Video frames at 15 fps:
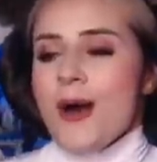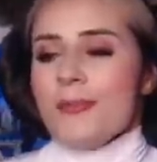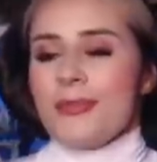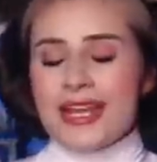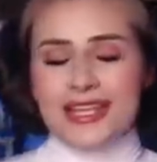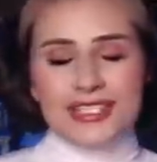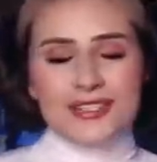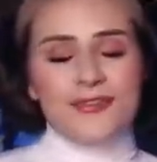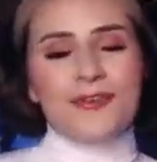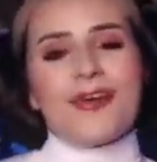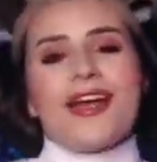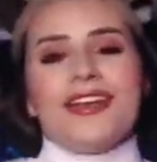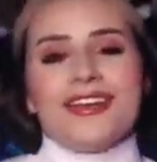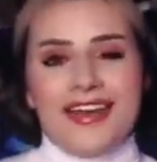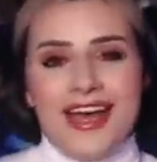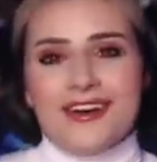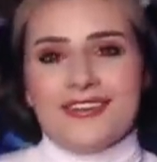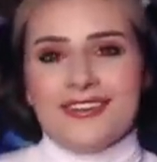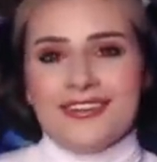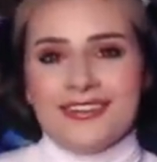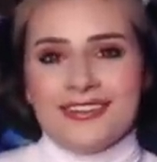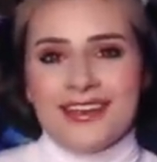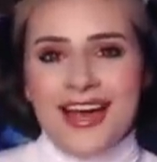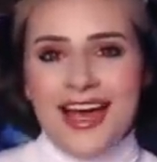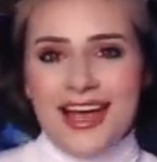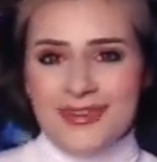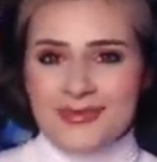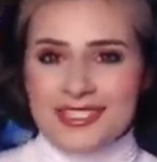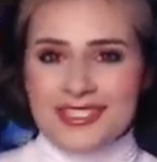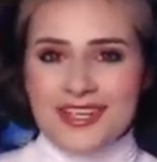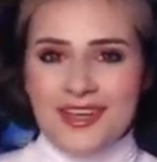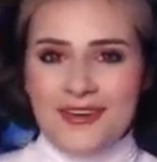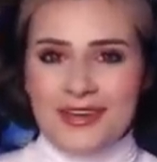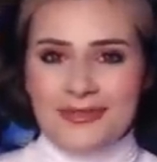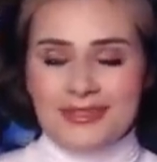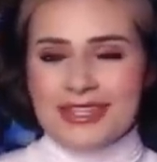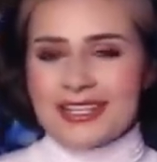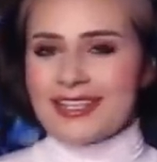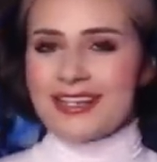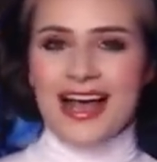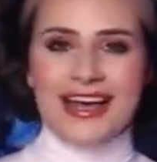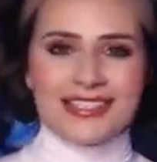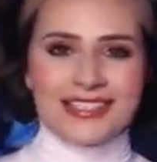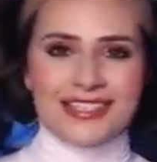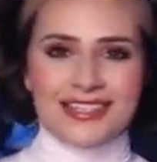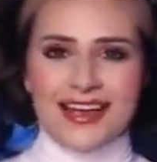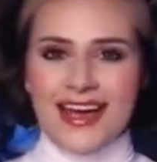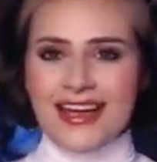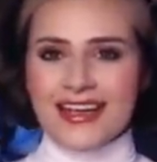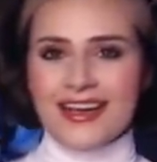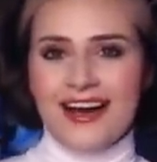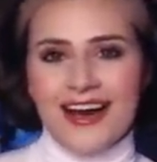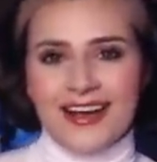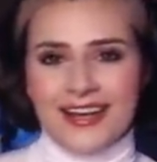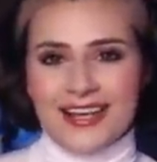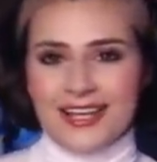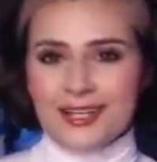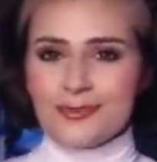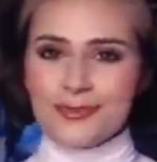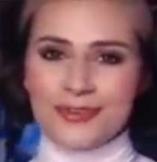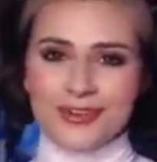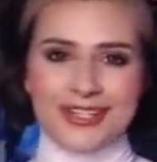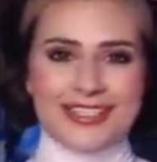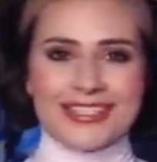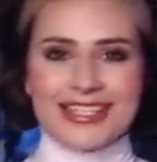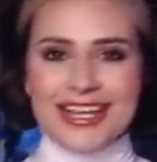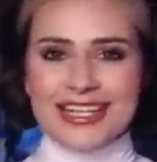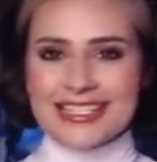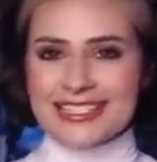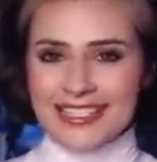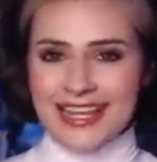But as for right now, I'm just going with the classic, iconic Princess